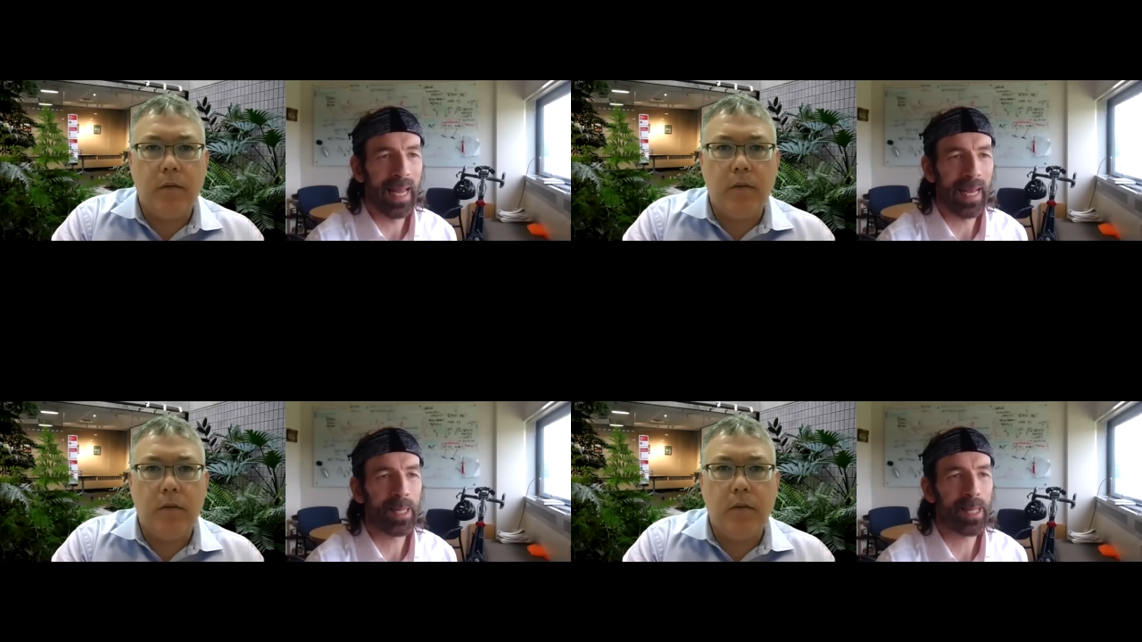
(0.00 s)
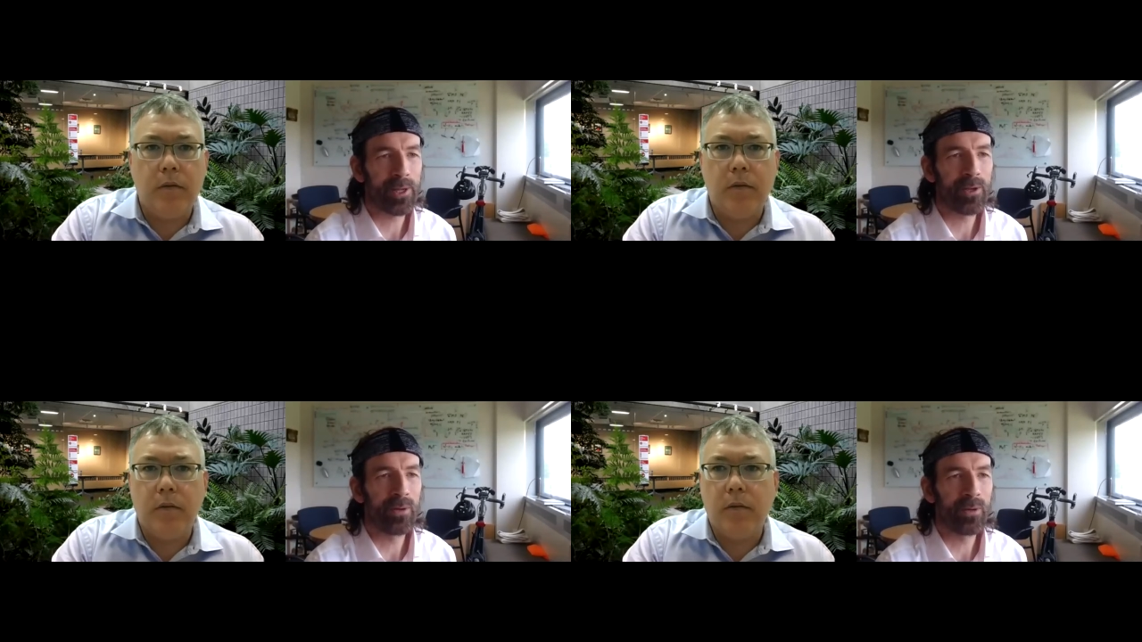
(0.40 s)
Speaker 1: gets
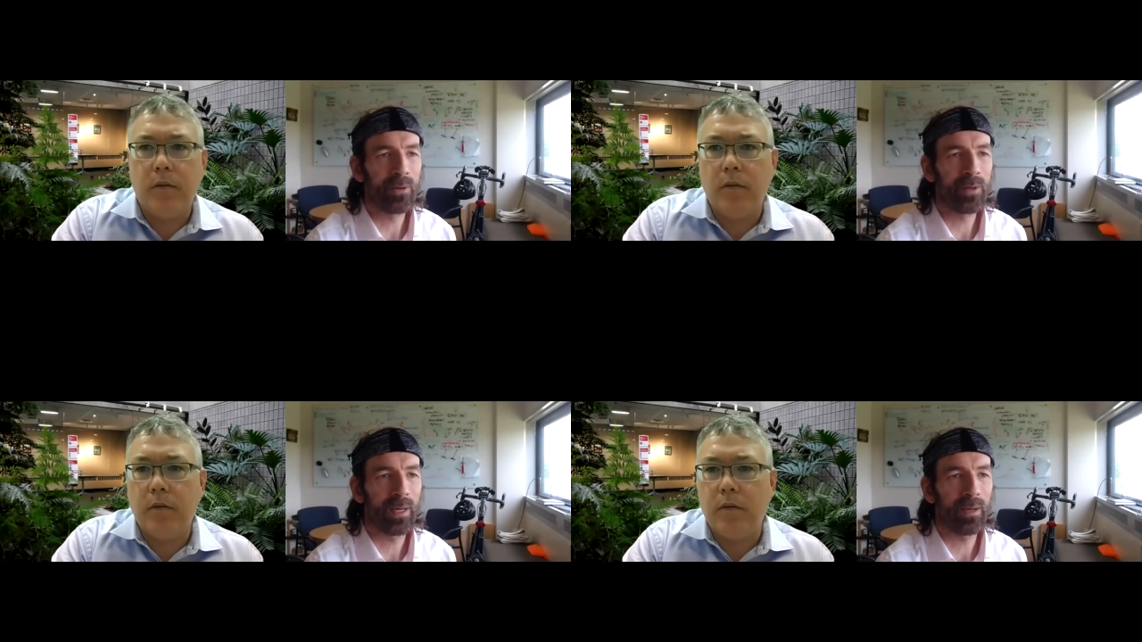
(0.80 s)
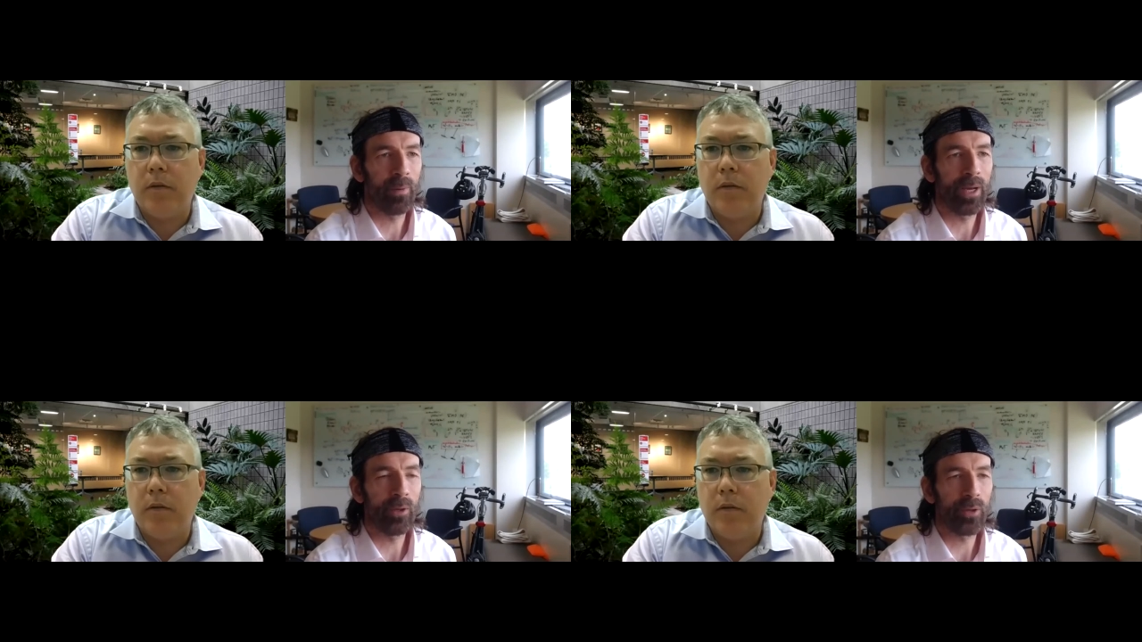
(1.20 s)
to
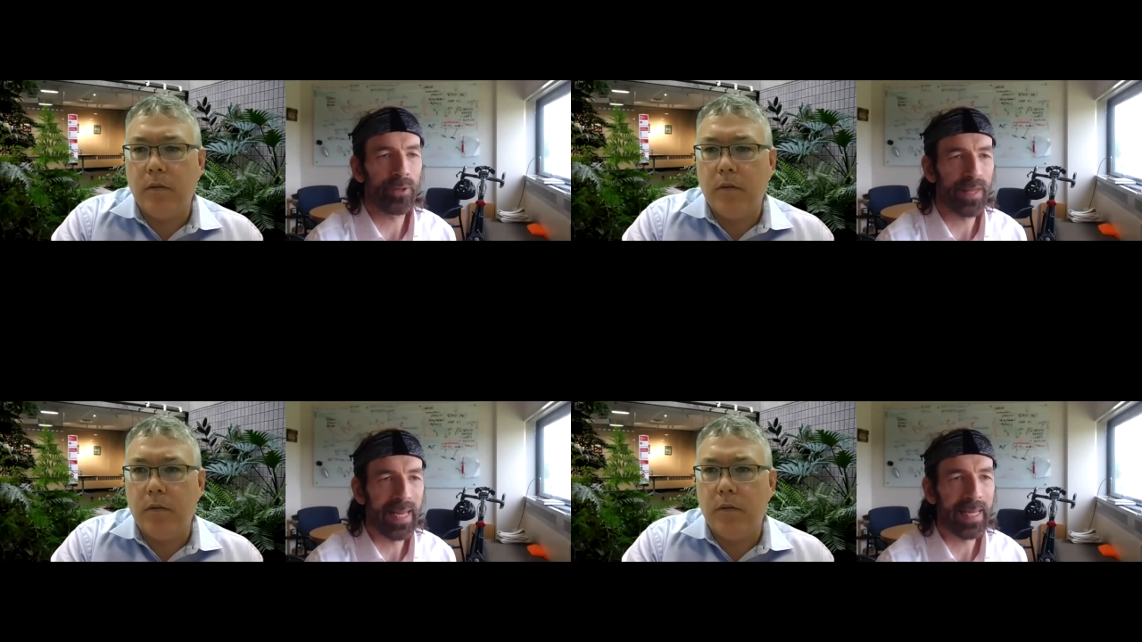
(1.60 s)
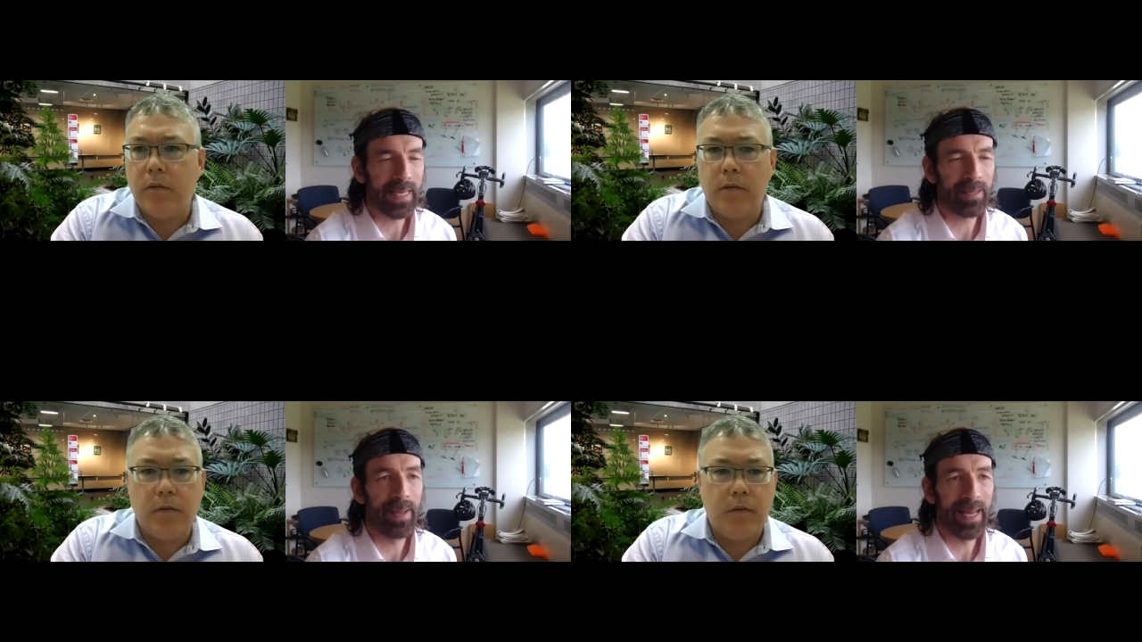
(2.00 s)
where you think
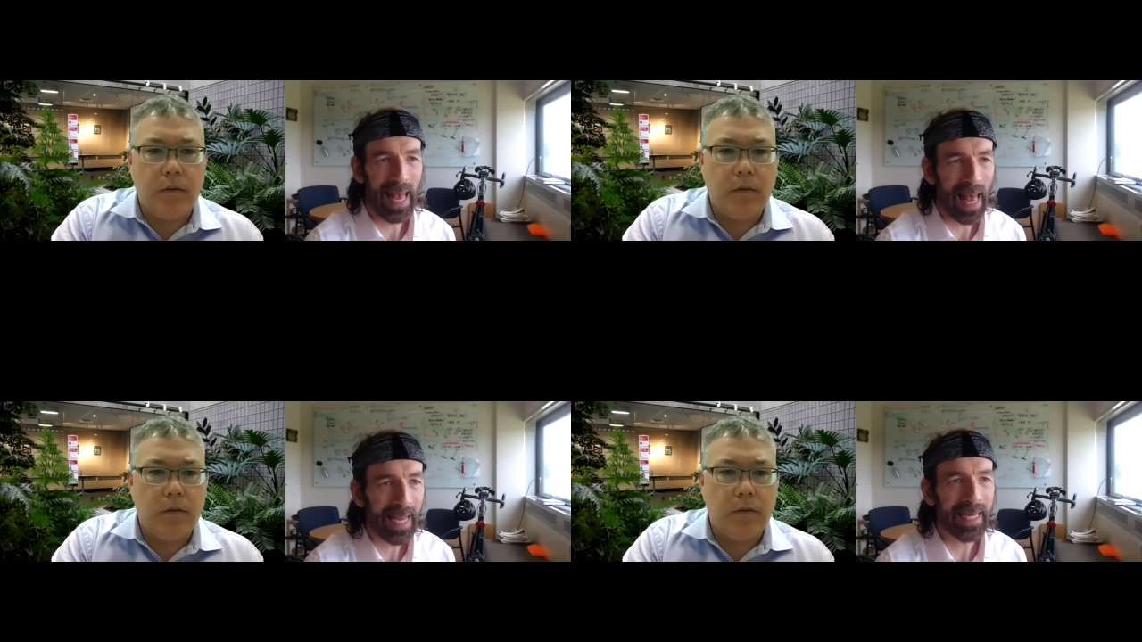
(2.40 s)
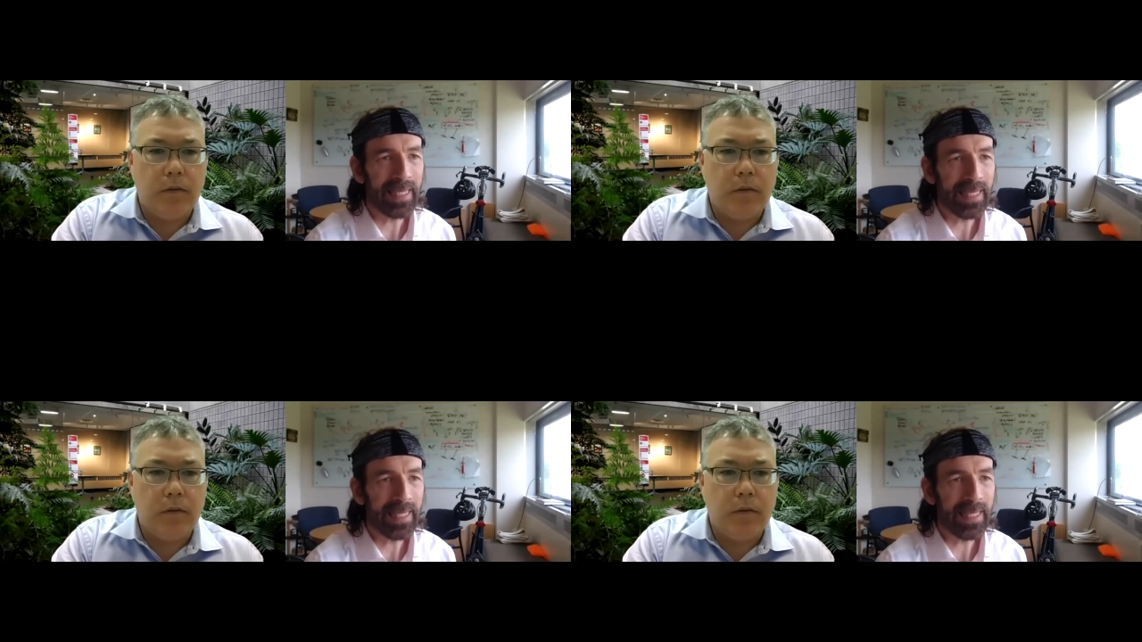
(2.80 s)
it may act,